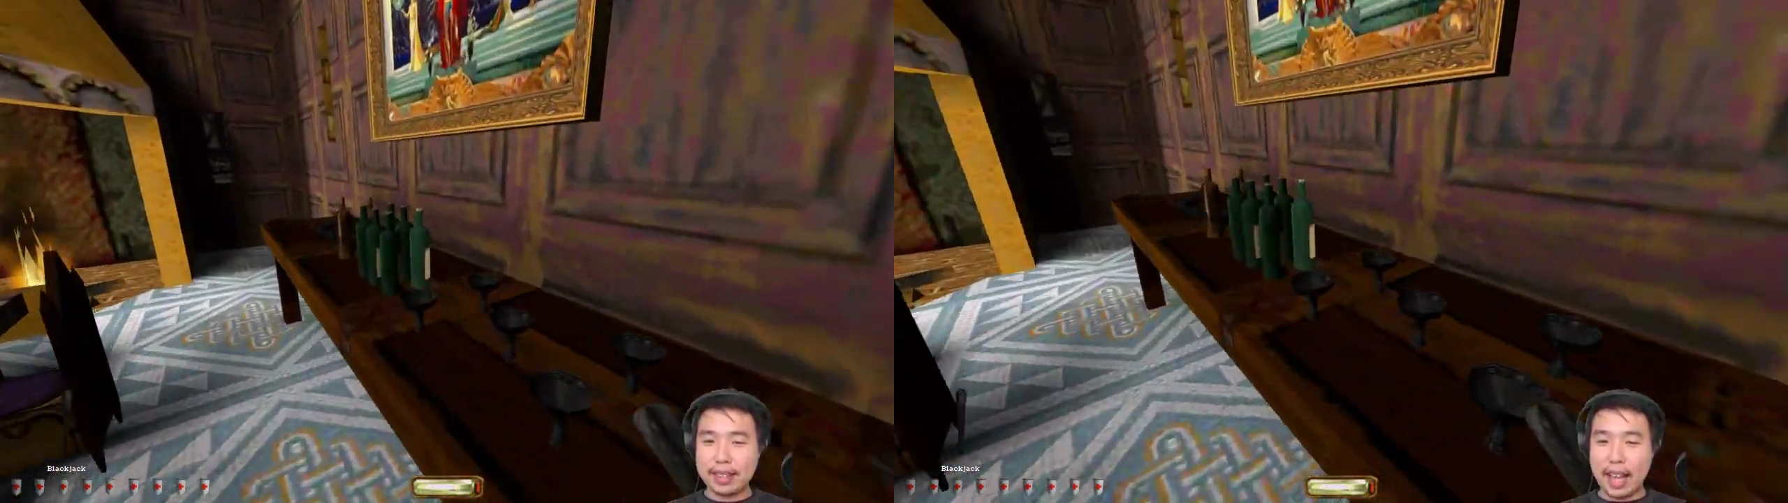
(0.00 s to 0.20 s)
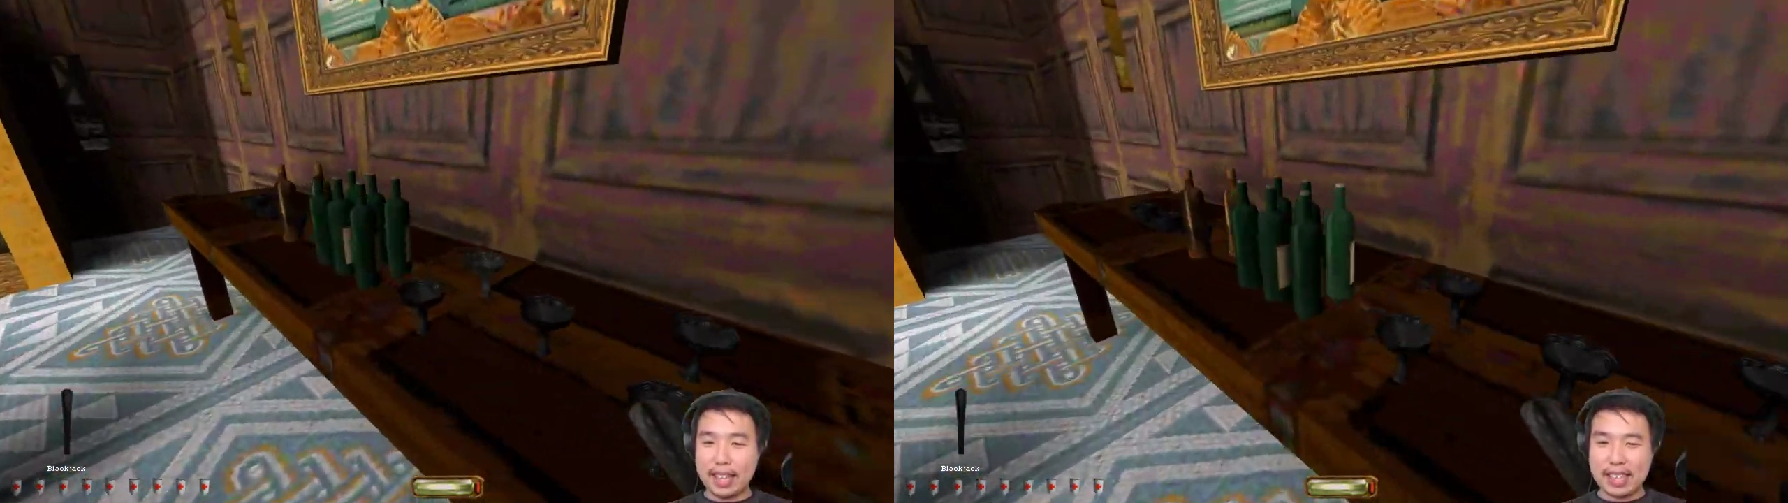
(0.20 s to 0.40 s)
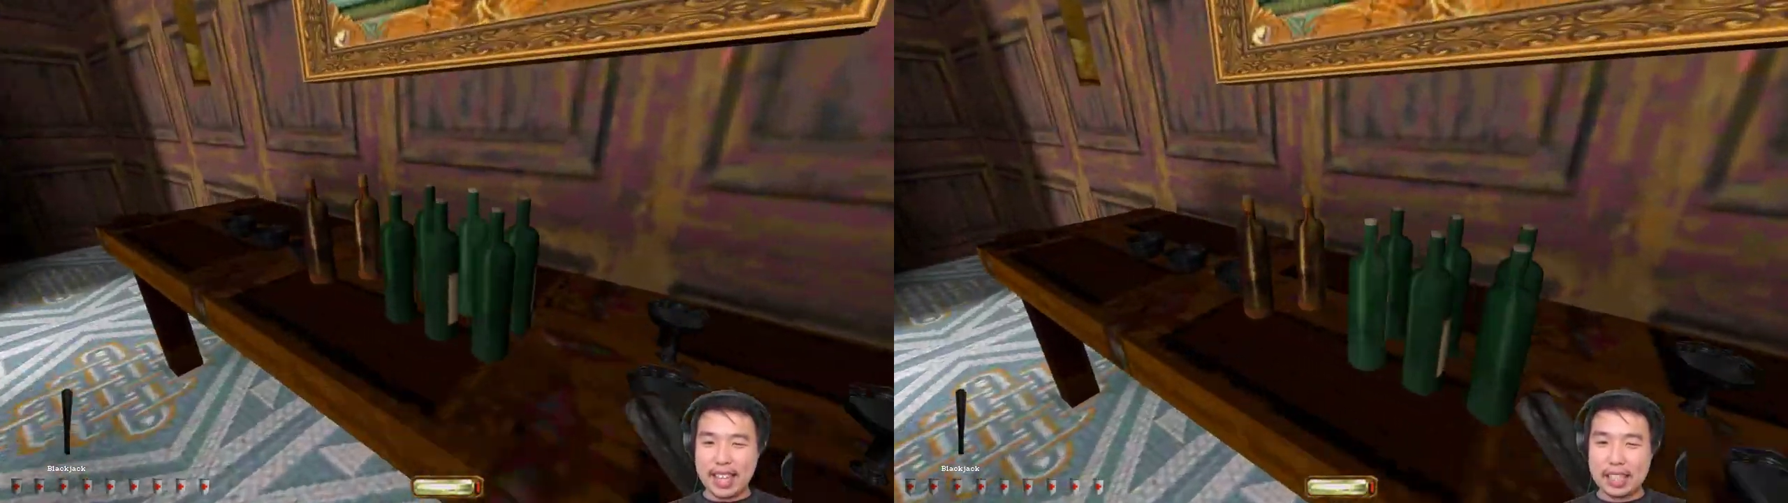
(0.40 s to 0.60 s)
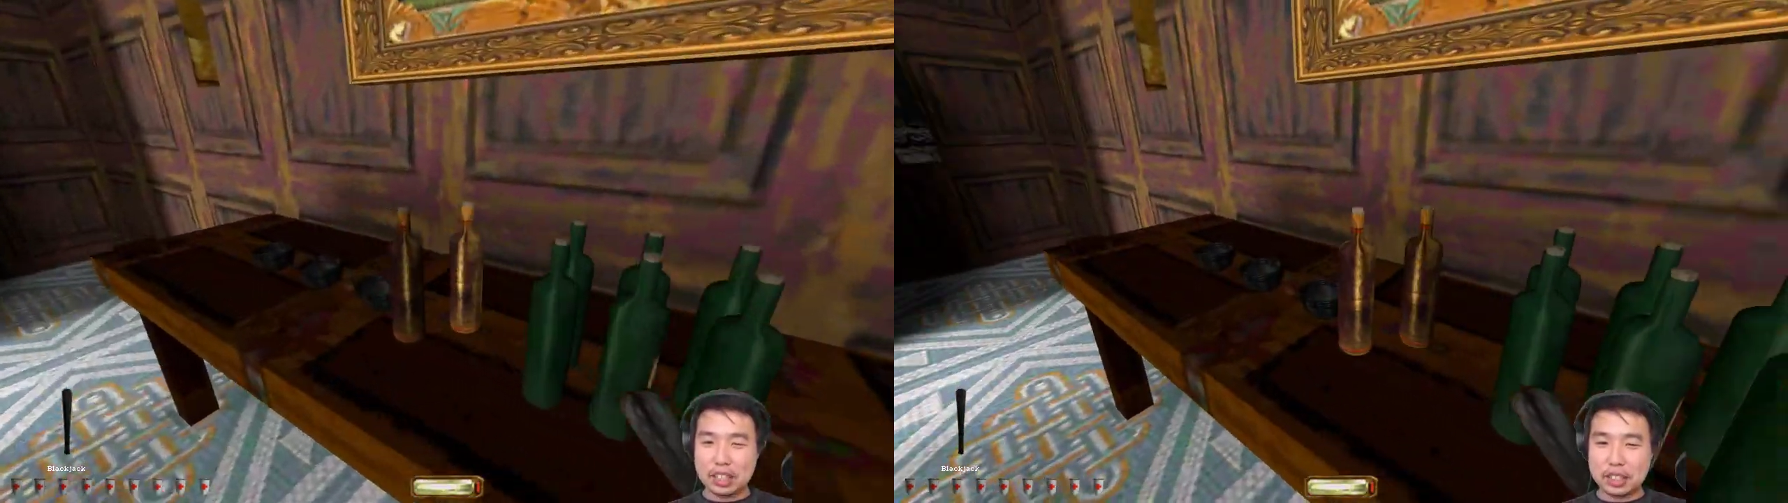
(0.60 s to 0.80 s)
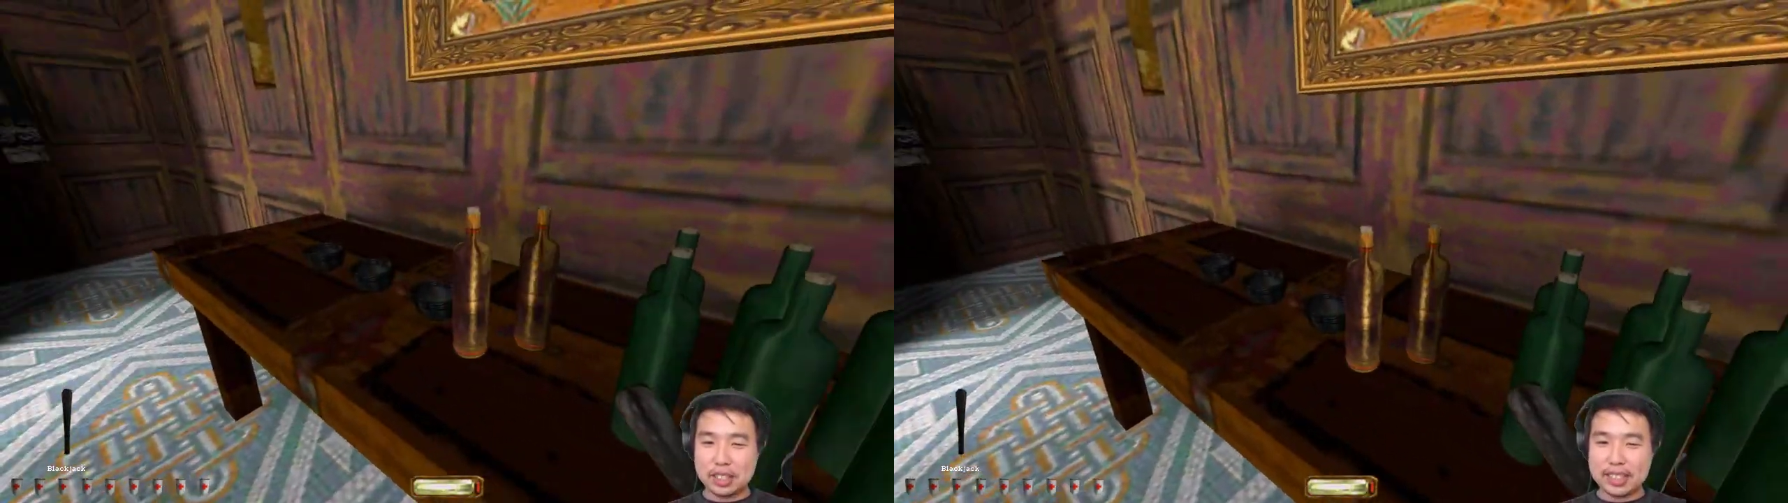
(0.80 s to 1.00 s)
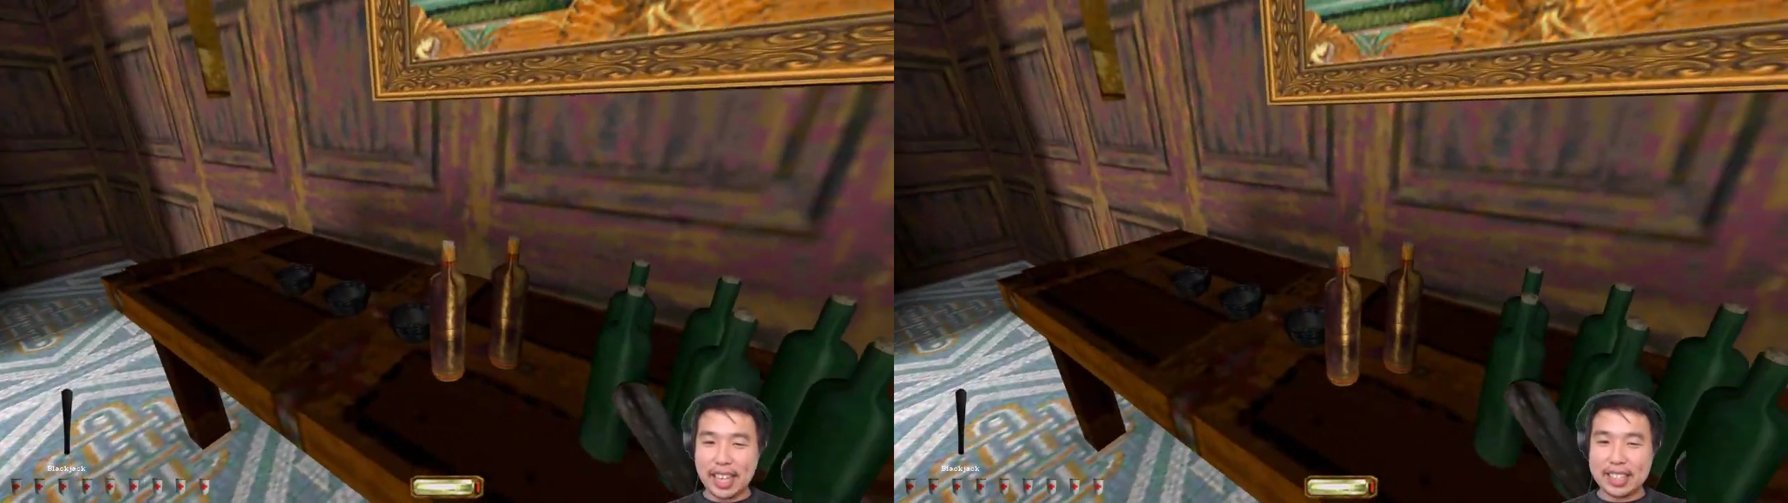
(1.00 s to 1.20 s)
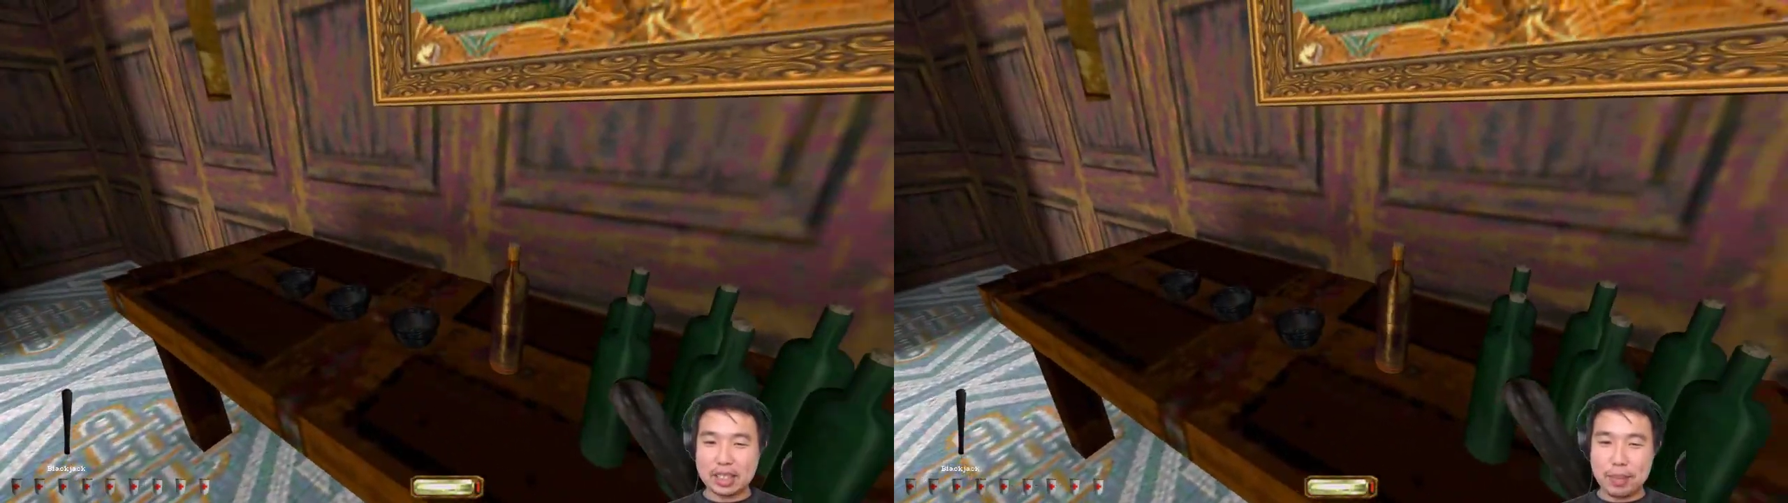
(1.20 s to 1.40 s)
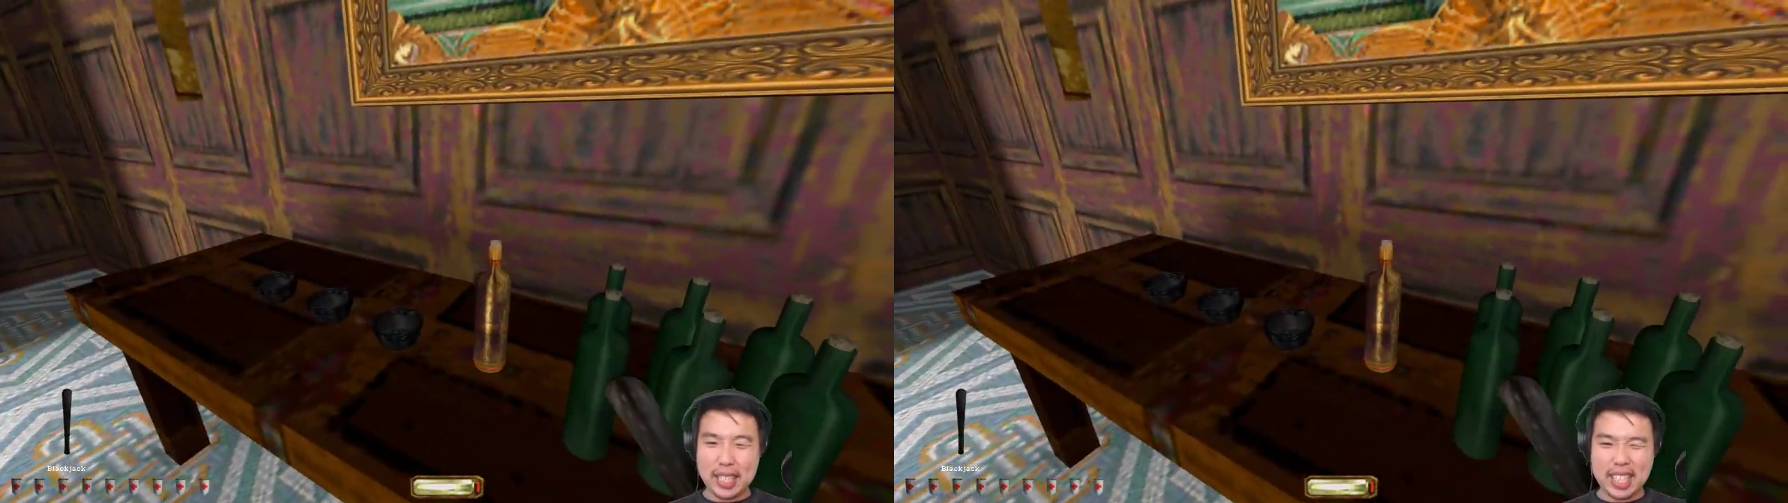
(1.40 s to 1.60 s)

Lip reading: I can kind of just take as many